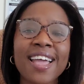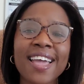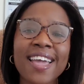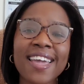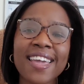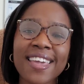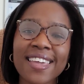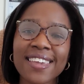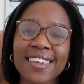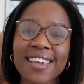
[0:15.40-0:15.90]

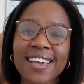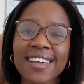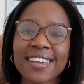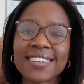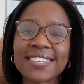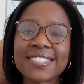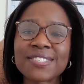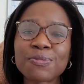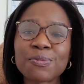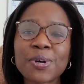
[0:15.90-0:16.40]
Hey
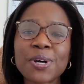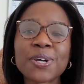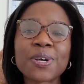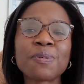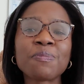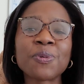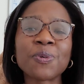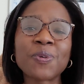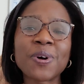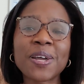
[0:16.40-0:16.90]
guys,
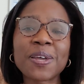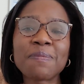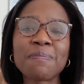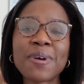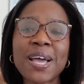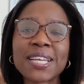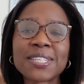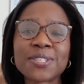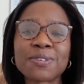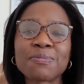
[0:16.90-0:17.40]
welcome
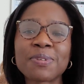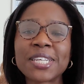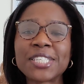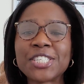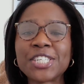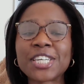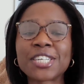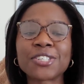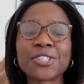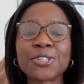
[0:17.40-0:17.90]
back to my
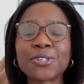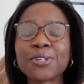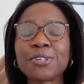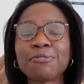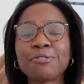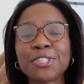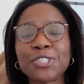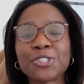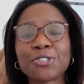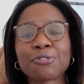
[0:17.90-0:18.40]
channel.
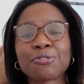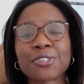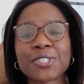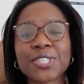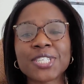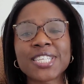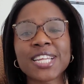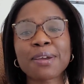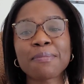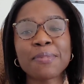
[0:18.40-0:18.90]
If it's your
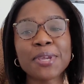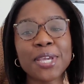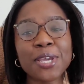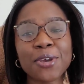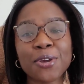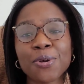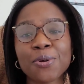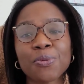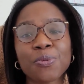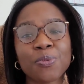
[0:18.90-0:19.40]
first time
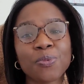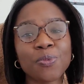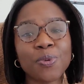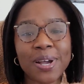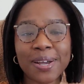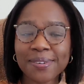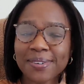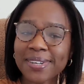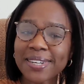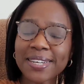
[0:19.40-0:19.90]
here,
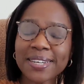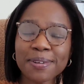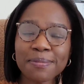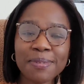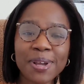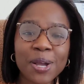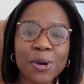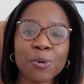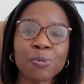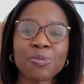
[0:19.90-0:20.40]

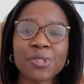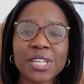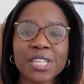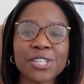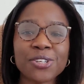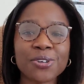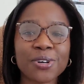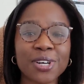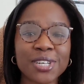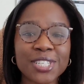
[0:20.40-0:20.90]
welcome. I hope that
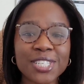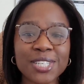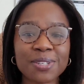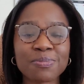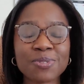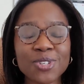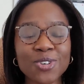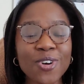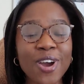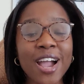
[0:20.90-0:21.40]
you are
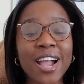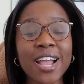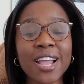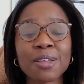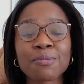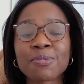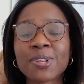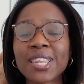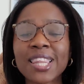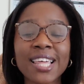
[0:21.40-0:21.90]

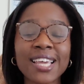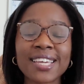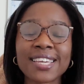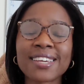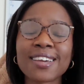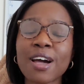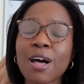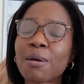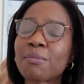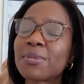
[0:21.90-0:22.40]
subscribed,
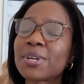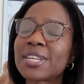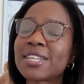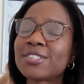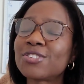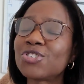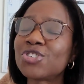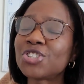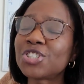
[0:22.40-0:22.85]
like, comment, and